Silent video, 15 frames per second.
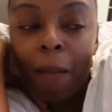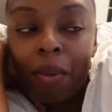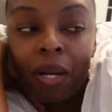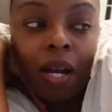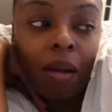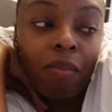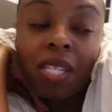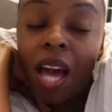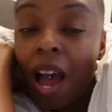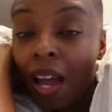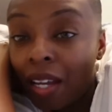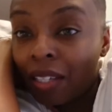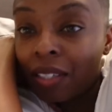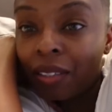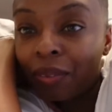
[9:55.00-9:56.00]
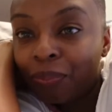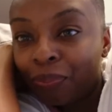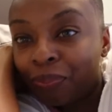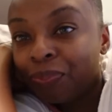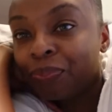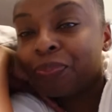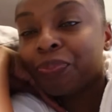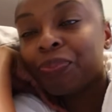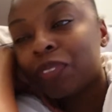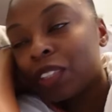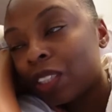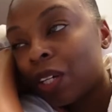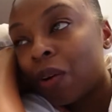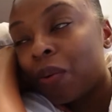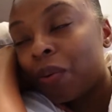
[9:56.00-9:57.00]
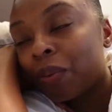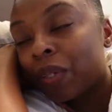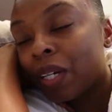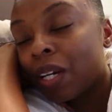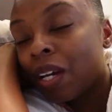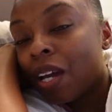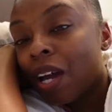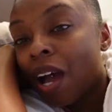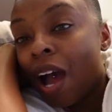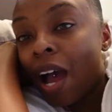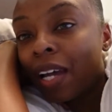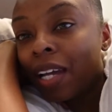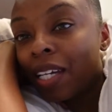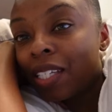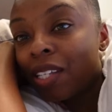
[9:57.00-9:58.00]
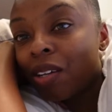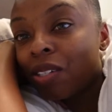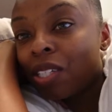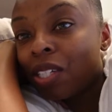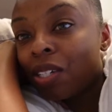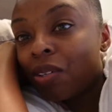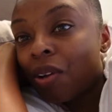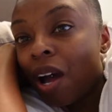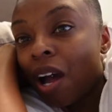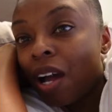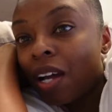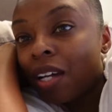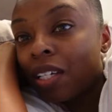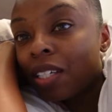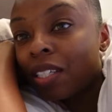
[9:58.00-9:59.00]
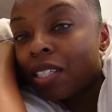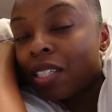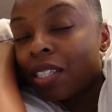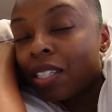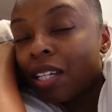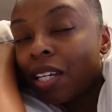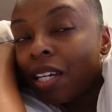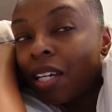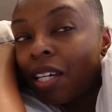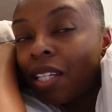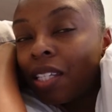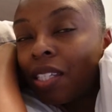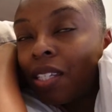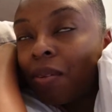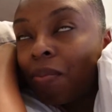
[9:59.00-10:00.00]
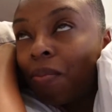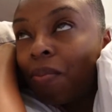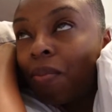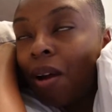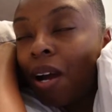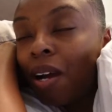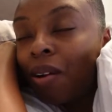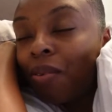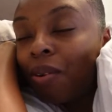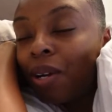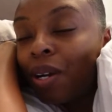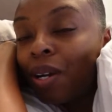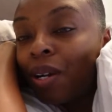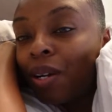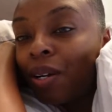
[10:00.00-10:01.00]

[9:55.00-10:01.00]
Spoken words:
But I'm tired. So I guess I'll see you guys tomorrow.